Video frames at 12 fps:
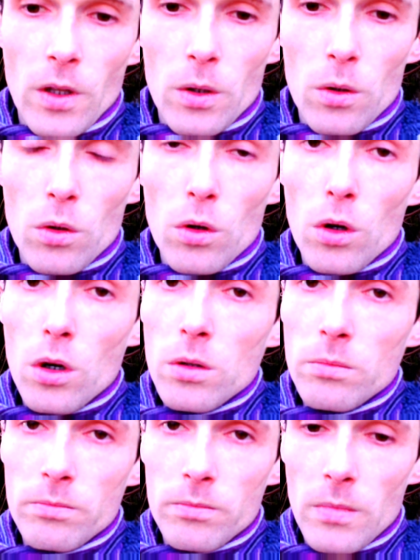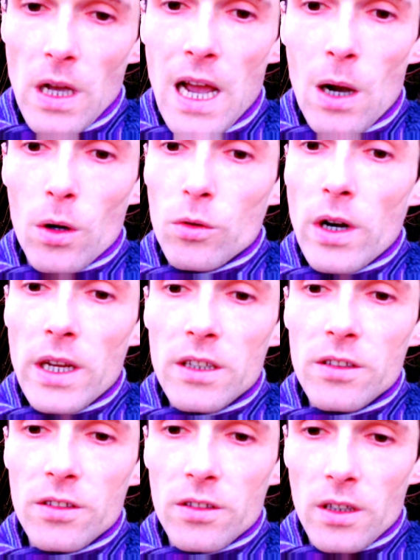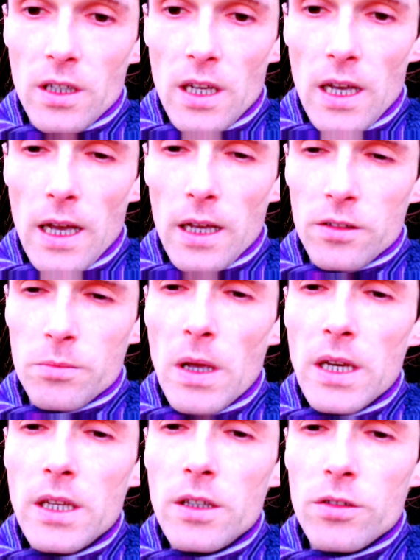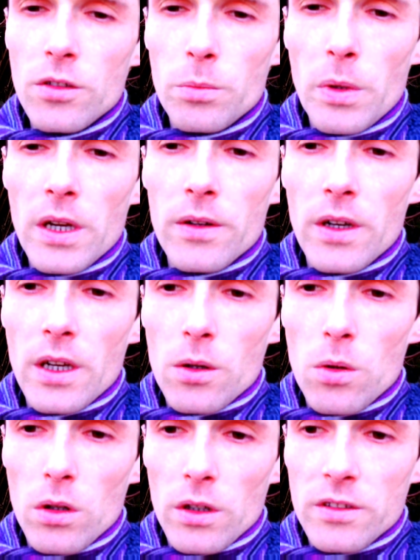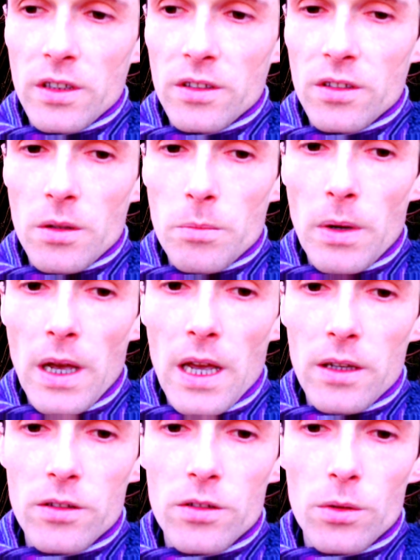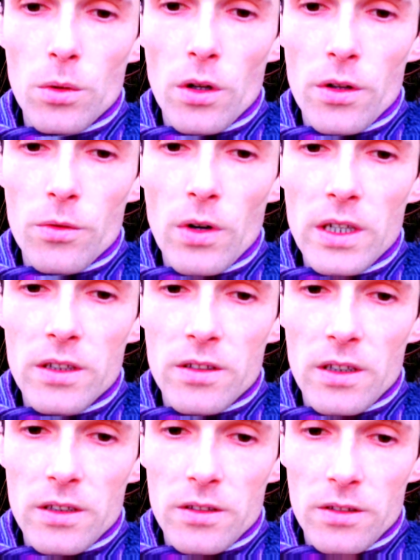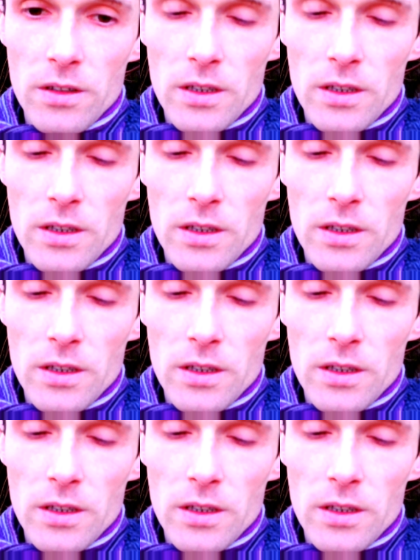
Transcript: or our race has many superior qualities compared to other races,